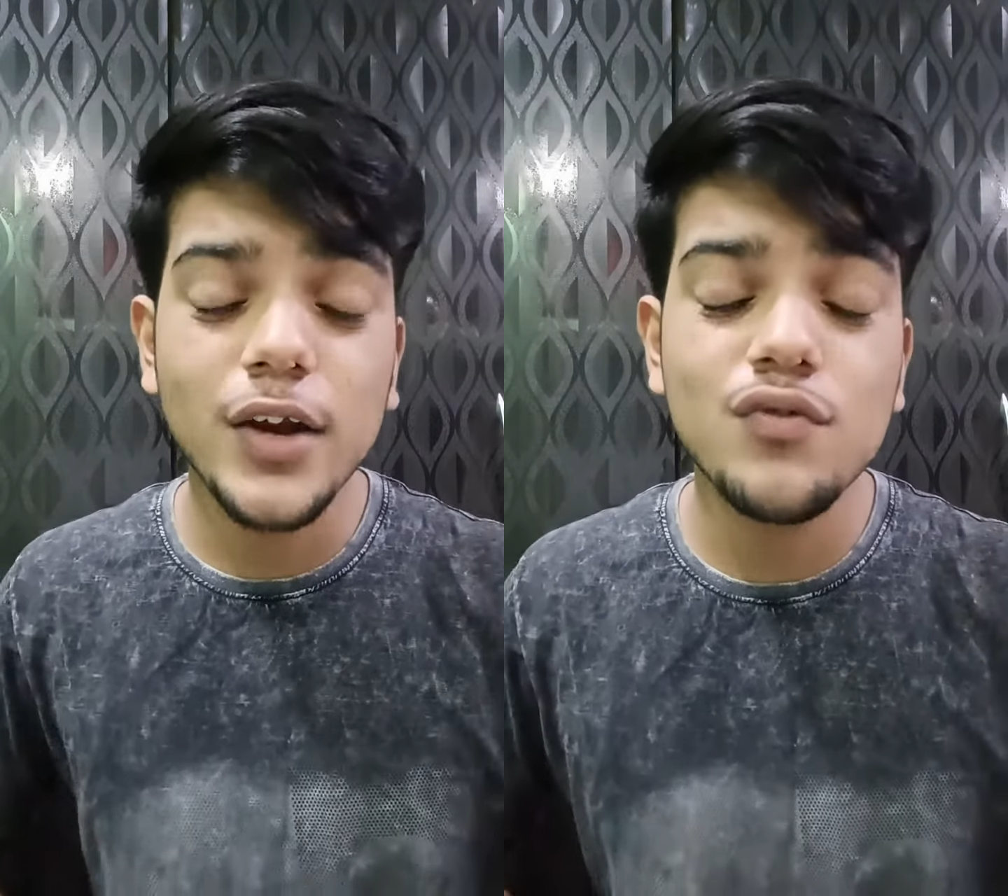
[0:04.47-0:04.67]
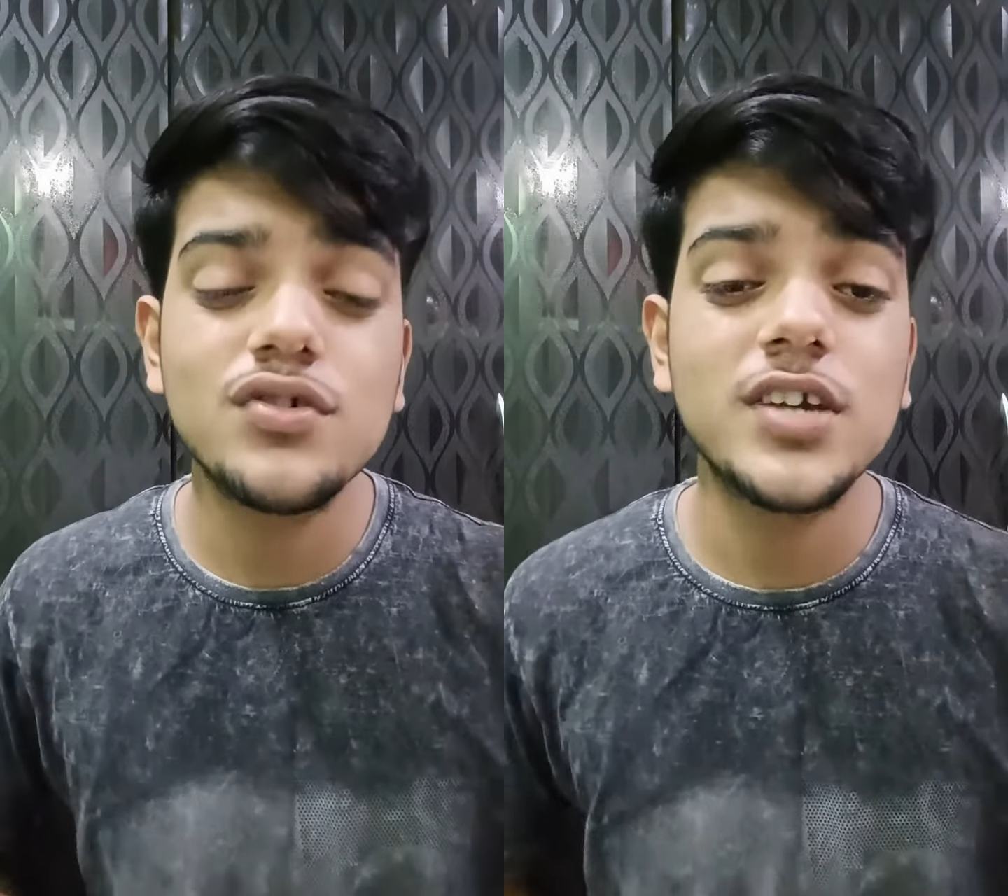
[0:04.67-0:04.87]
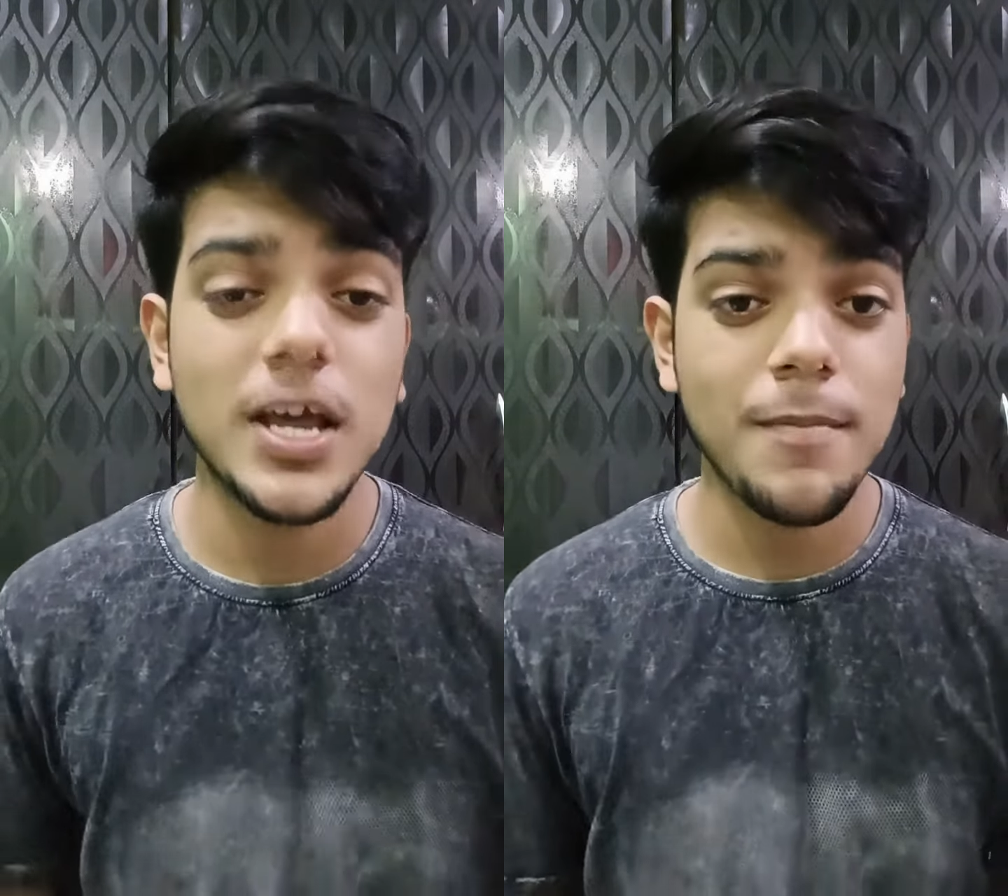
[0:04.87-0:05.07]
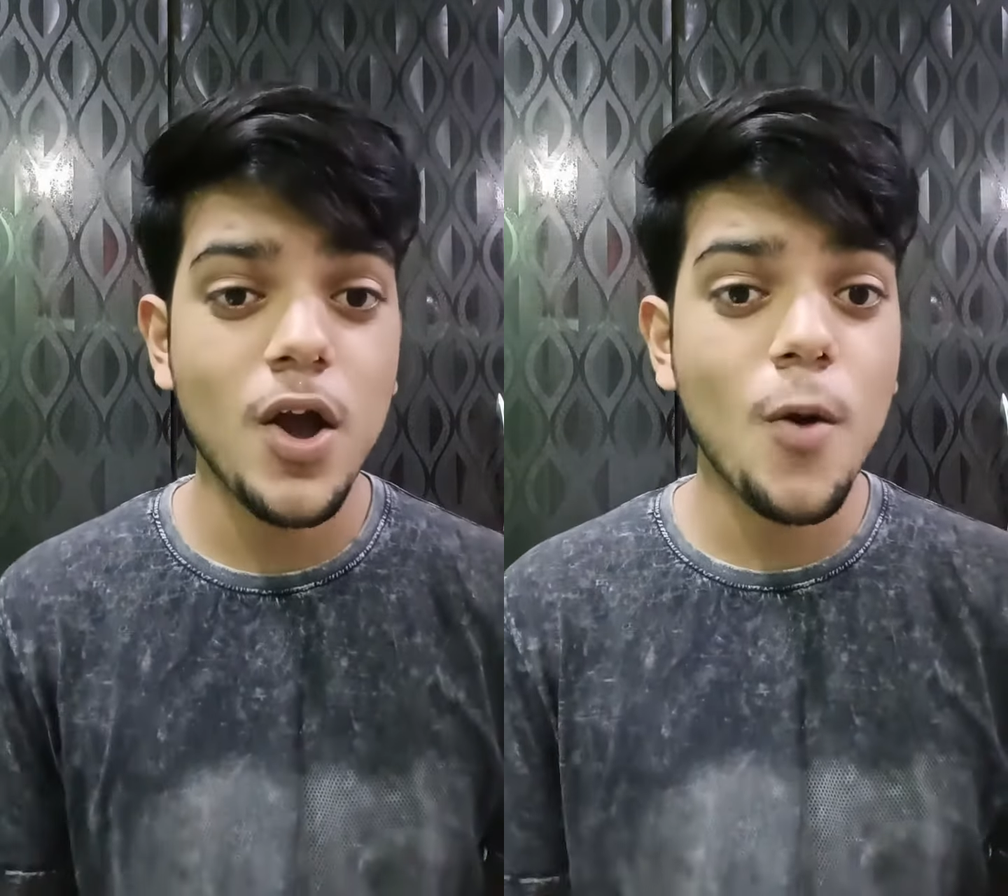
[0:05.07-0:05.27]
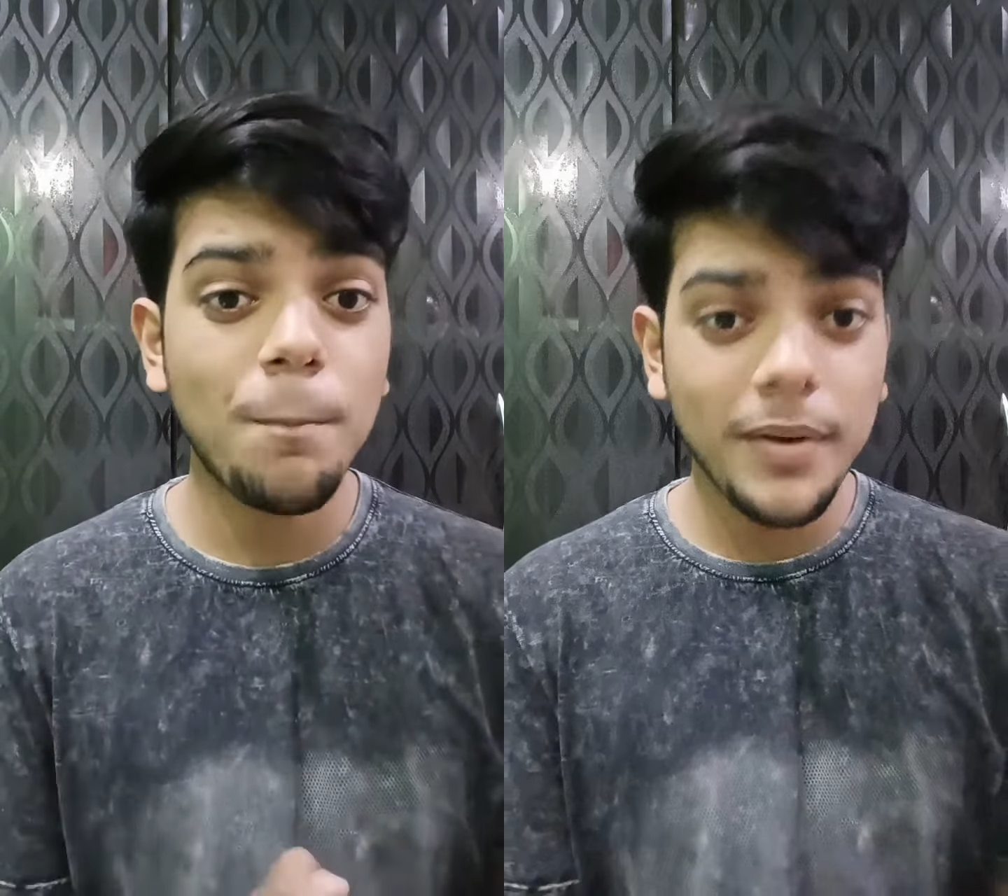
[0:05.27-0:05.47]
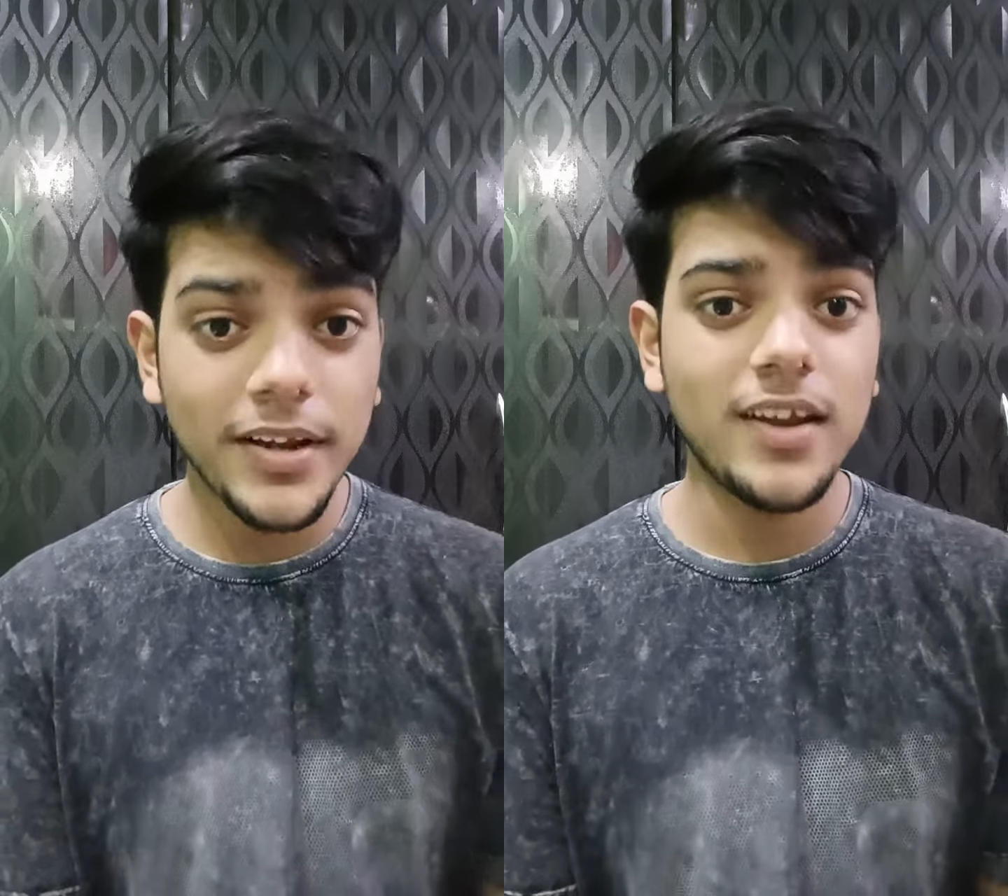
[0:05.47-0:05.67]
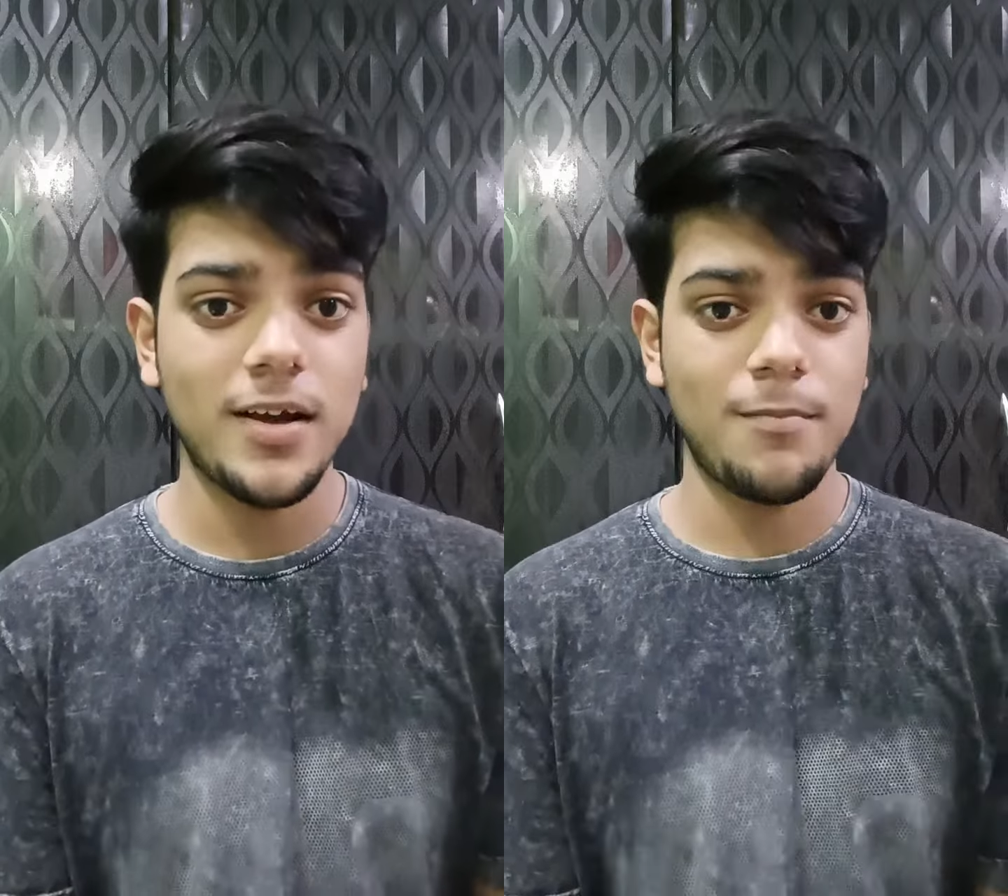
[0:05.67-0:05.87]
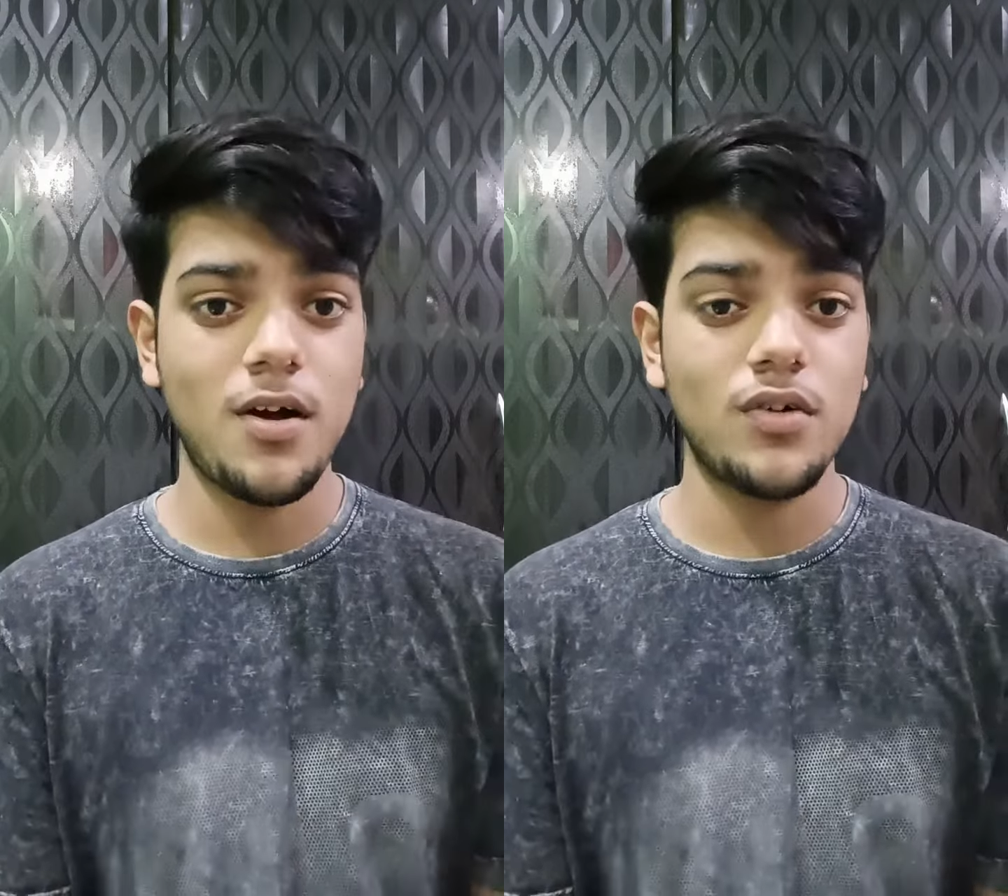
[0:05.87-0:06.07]
to share my opinion
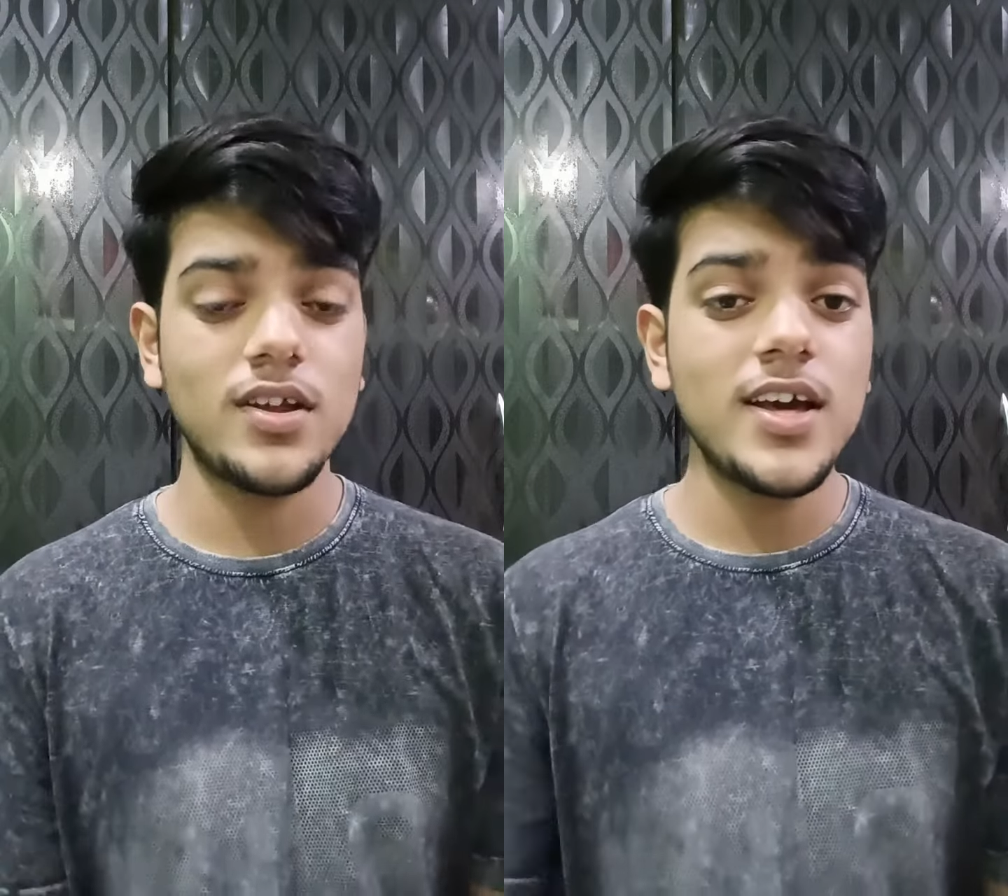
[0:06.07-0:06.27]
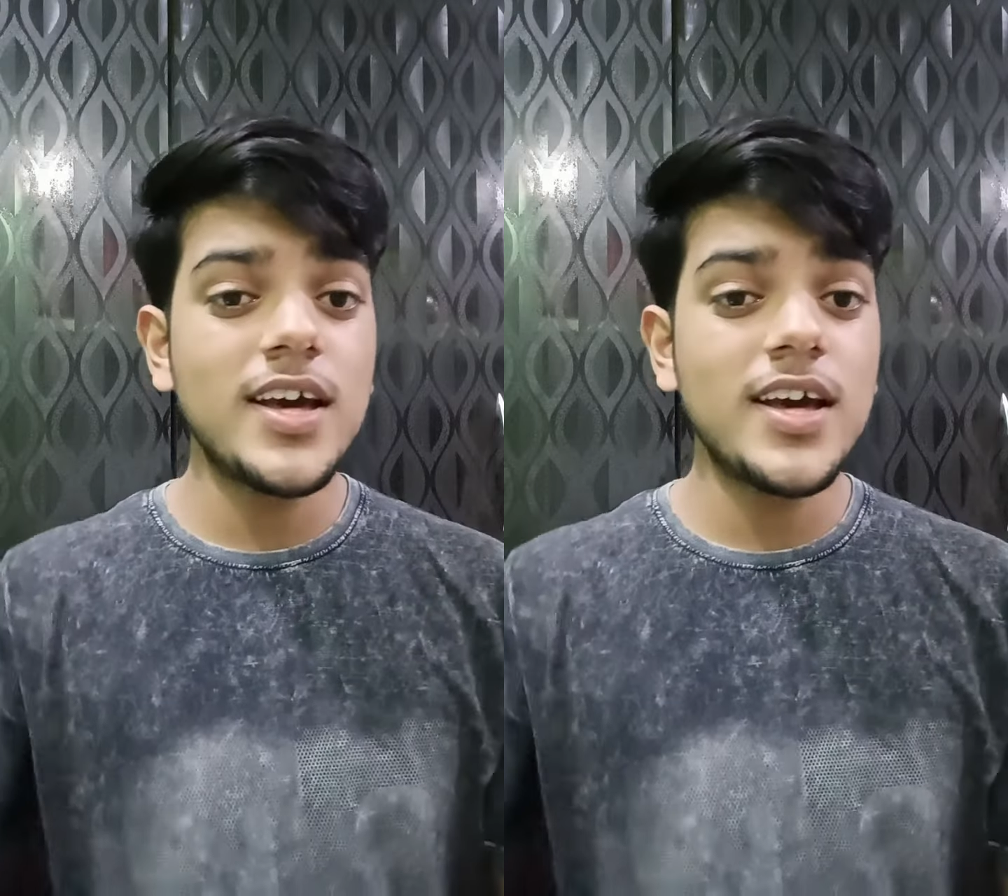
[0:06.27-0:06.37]
about